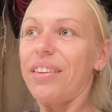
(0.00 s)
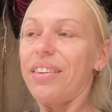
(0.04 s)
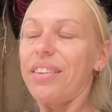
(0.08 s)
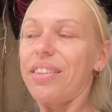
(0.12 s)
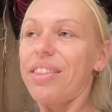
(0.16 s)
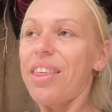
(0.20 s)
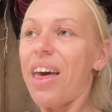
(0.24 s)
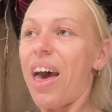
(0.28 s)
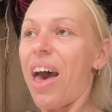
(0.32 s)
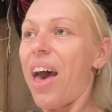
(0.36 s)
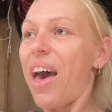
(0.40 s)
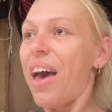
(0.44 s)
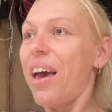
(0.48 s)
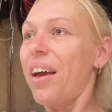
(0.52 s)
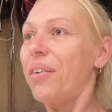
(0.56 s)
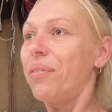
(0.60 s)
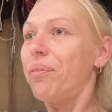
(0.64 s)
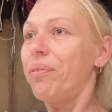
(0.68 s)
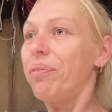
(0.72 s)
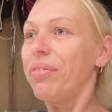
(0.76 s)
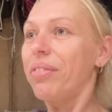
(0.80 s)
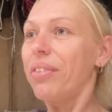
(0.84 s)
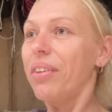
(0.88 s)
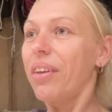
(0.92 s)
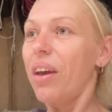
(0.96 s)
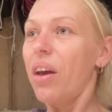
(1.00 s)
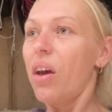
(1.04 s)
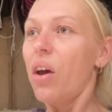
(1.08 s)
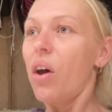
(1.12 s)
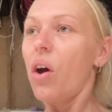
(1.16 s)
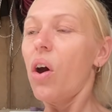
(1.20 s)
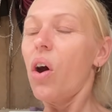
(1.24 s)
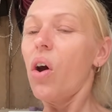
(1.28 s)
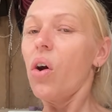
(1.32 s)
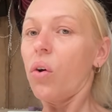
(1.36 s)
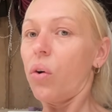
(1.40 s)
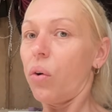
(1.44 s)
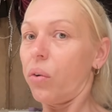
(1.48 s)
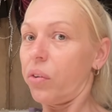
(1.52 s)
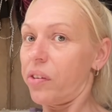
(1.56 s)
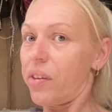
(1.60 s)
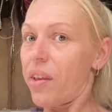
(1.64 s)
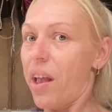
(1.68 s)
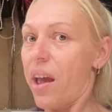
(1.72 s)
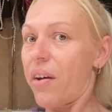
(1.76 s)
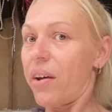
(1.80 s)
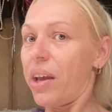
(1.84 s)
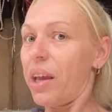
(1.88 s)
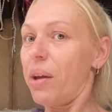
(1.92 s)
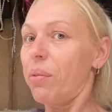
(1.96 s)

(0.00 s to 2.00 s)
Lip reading: that, of course, now he